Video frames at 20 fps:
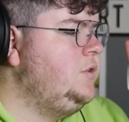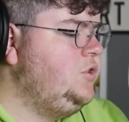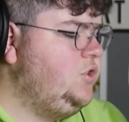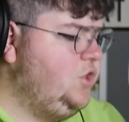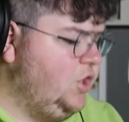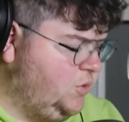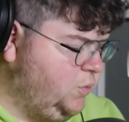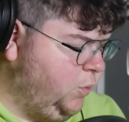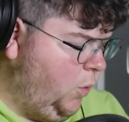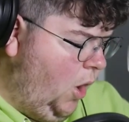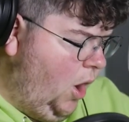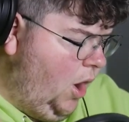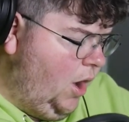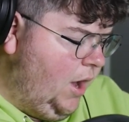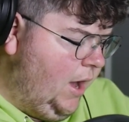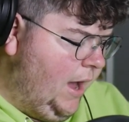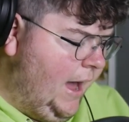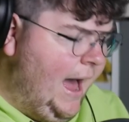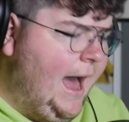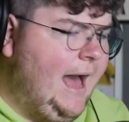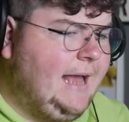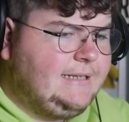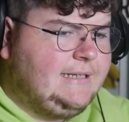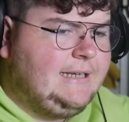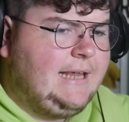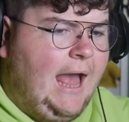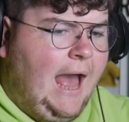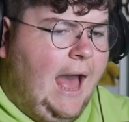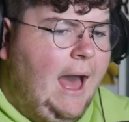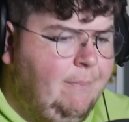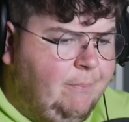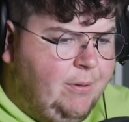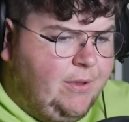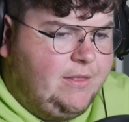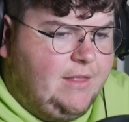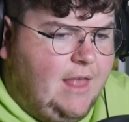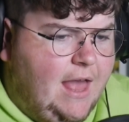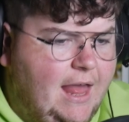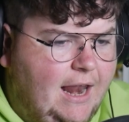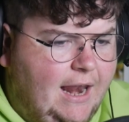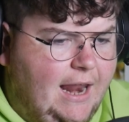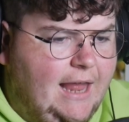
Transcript: Just what has happened there,